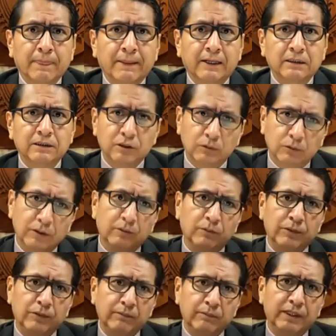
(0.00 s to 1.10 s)
And so when
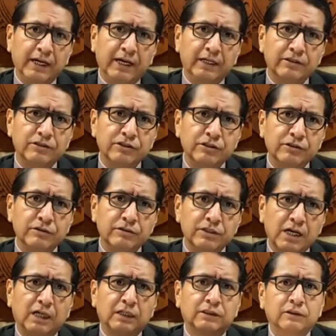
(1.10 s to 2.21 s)
we began to
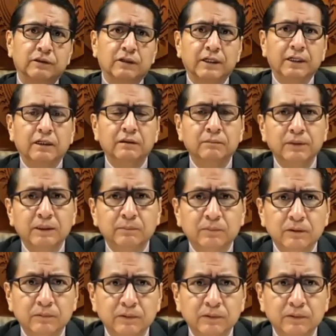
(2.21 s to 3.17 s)
talk to our young people,